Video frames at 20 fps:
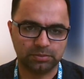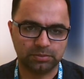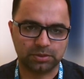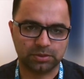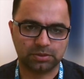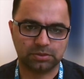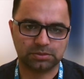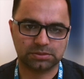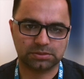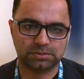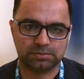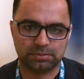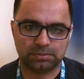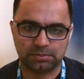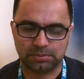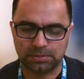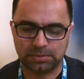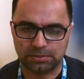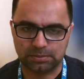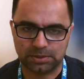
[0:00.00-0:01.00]
Because
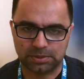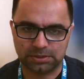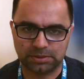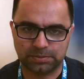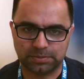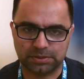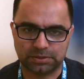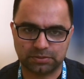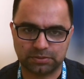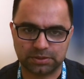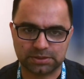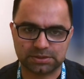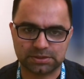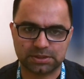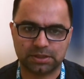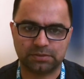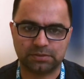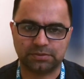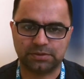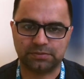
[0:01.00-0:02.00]
multiple trusts
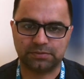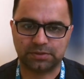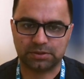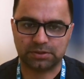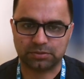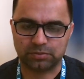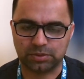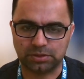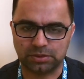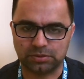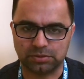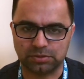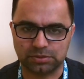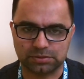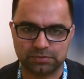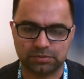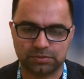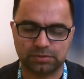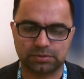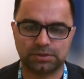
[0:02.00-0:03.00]
have different
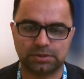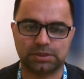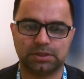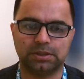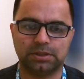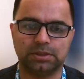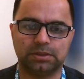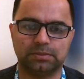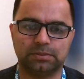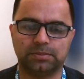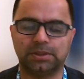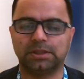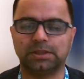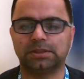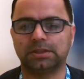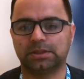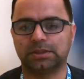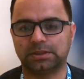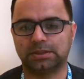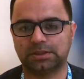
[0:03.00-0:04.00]
values for the
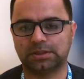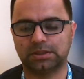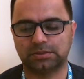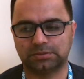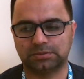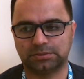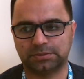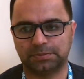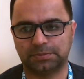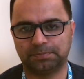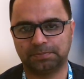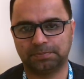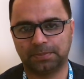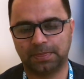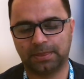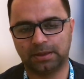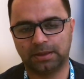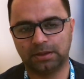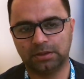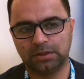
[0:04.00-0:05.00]
platelet count.
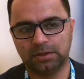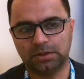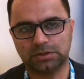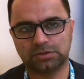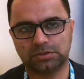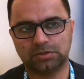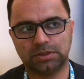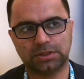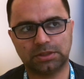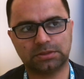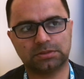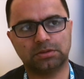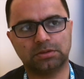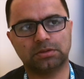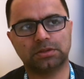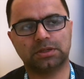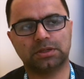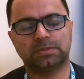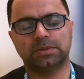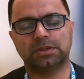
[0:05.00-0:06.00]
So let's
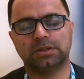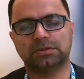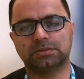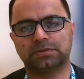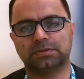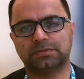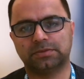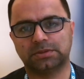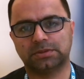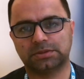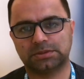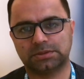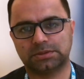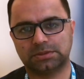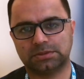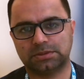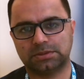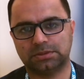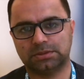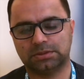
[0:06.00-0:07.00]
talk about
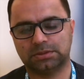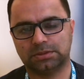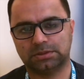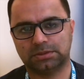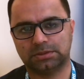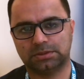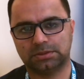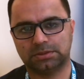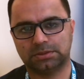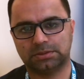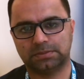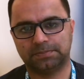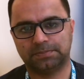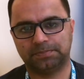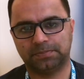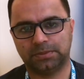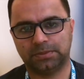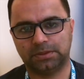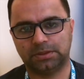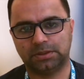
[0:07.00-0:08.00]
first
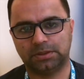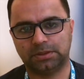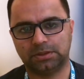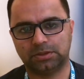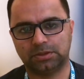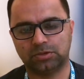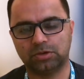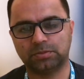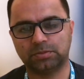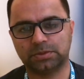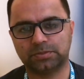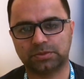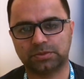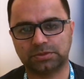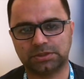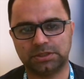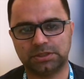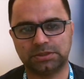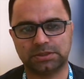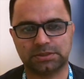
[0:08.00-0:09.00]
the common
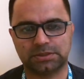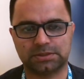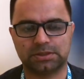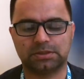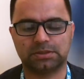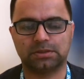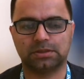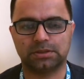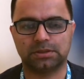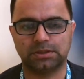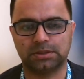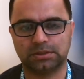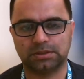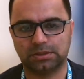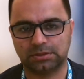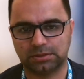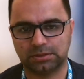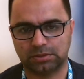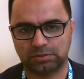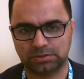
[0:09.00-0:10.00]
procedures that are done
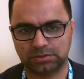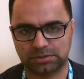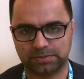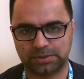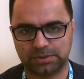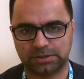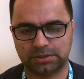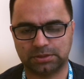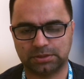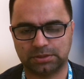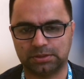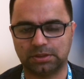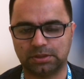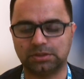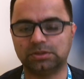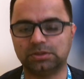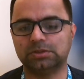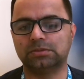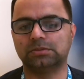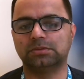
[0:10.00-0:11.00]
in the hospital, and
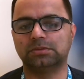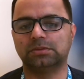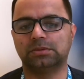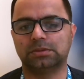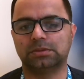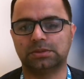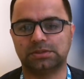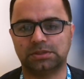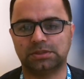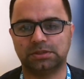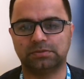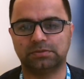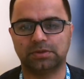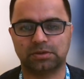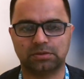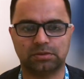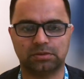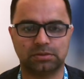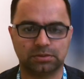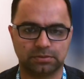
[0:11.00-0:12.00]
you receive a
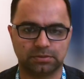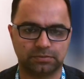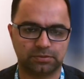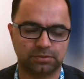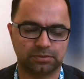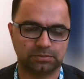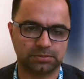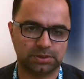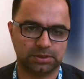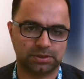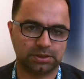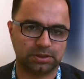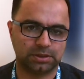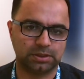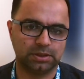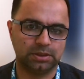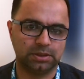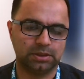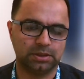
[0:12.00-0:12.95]
call from the